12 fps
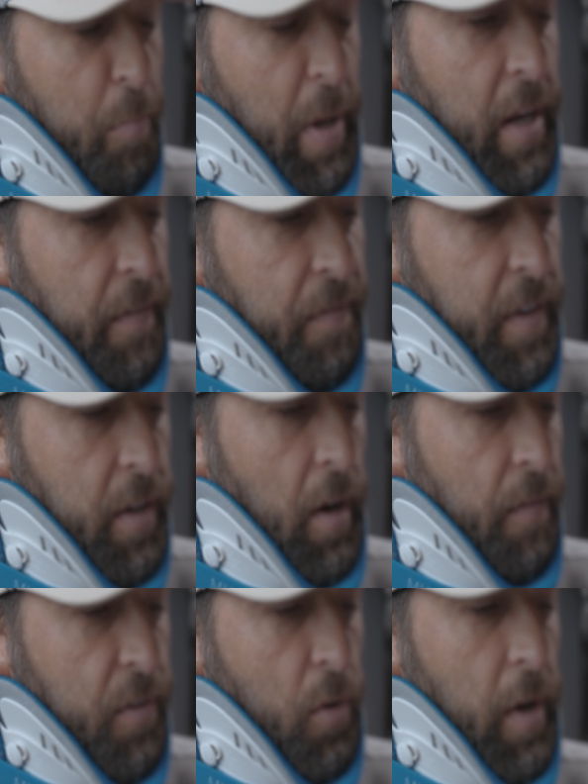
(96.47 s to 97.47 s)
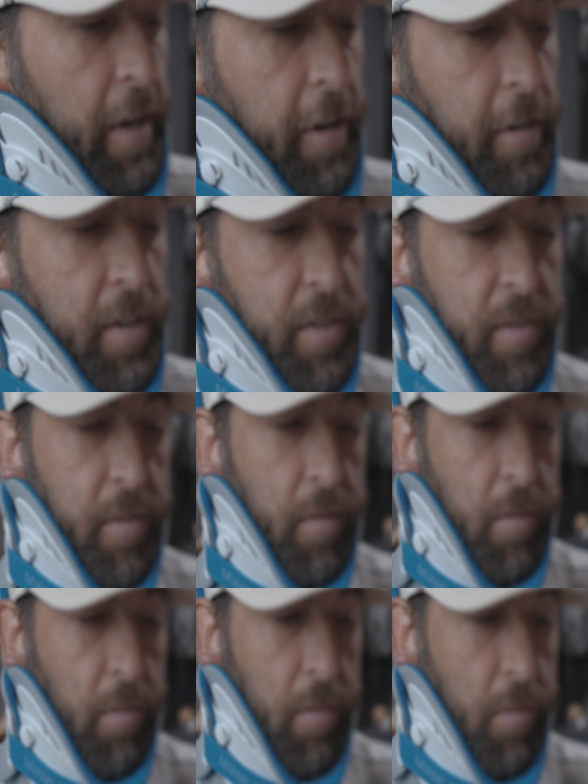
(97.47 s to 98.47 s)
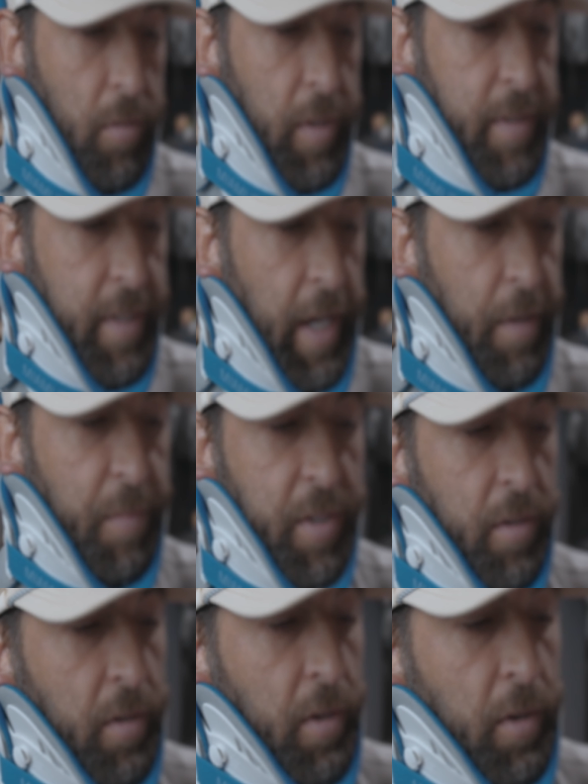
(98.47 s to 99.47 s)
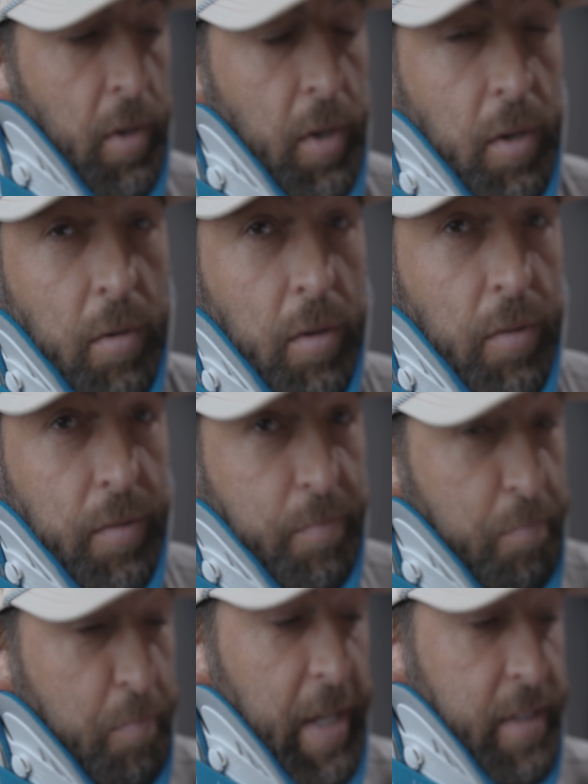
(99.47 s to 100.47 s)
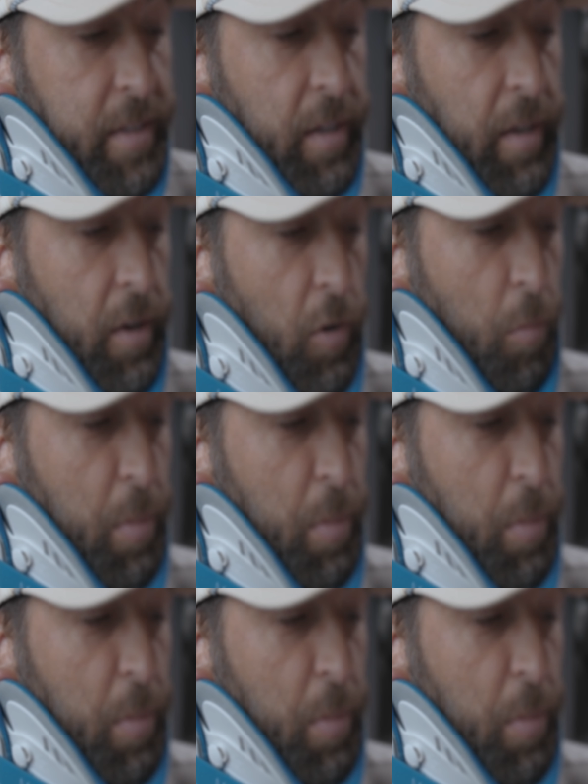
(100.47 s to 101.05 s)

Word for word: benefit of creditors. Assignment basically a whole